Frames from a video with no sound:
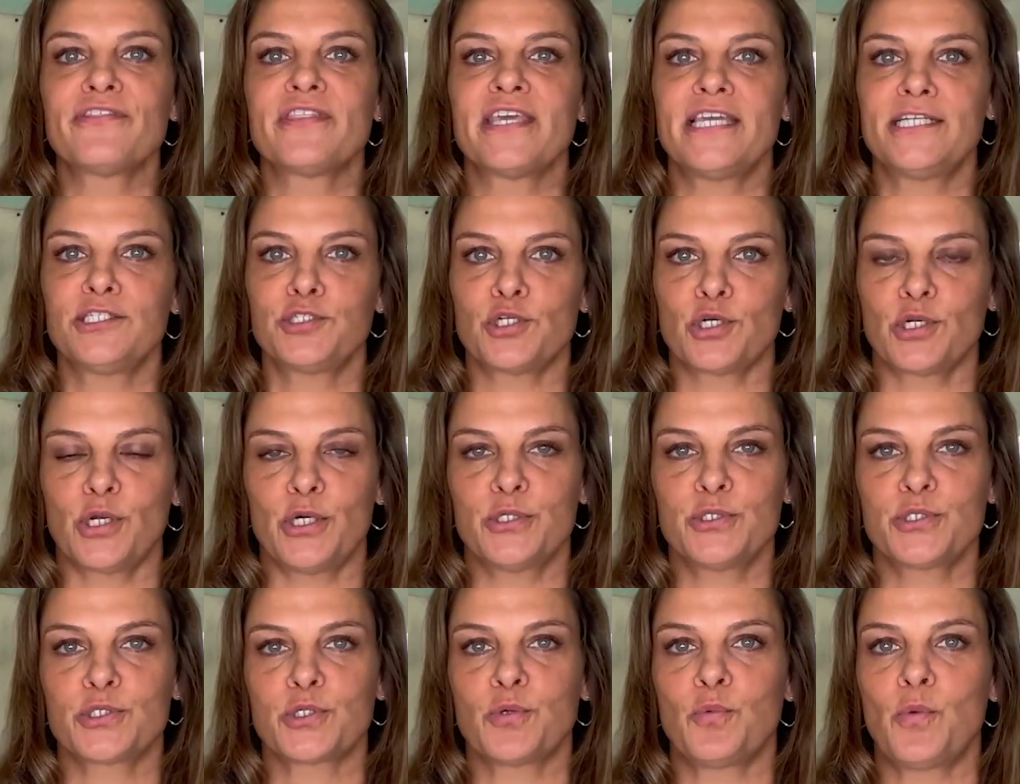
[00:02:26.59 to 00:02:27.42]
the
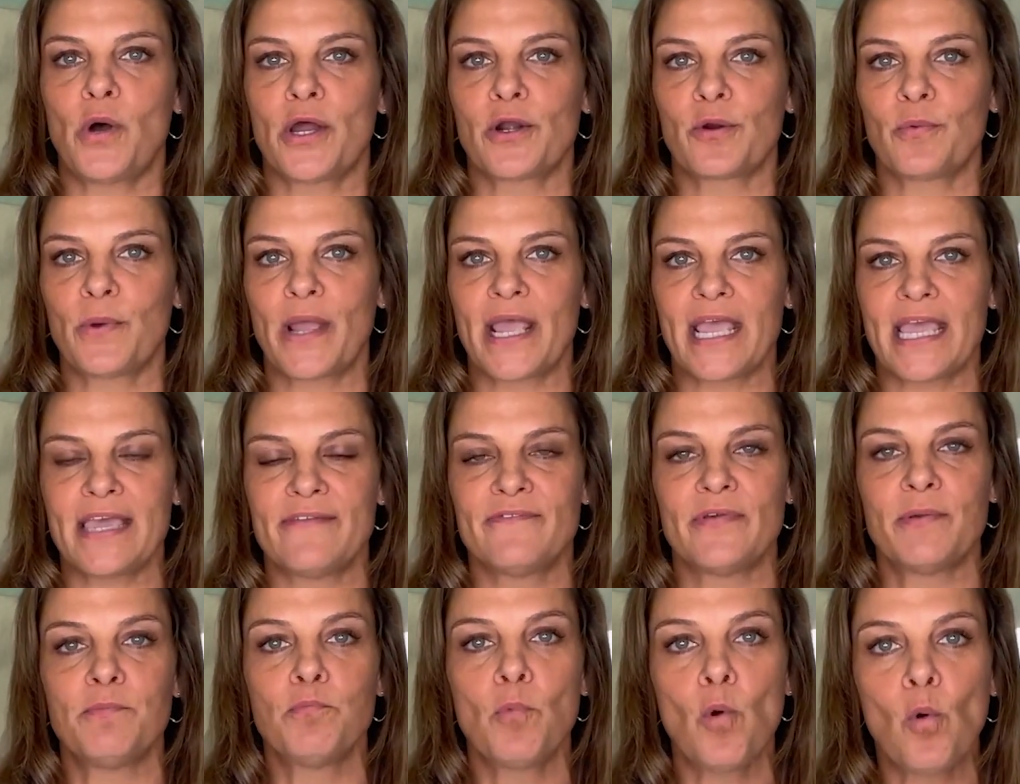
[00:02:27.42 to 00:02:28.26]
Intracoastal Waterway
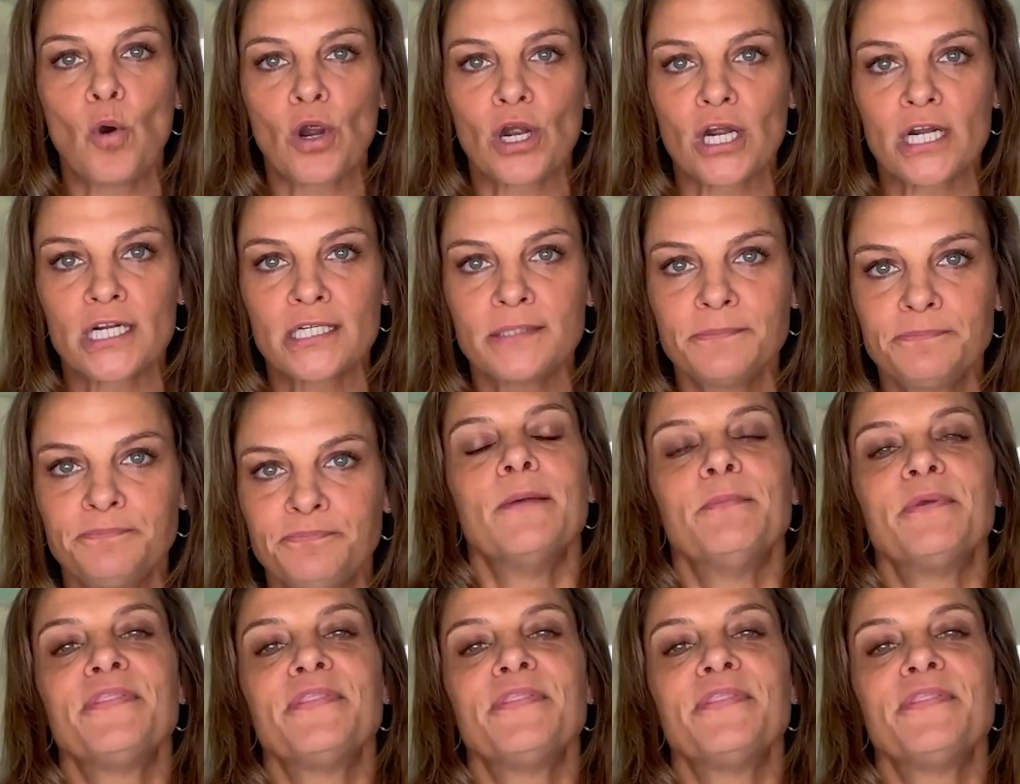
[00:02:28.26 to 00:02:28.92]
even more.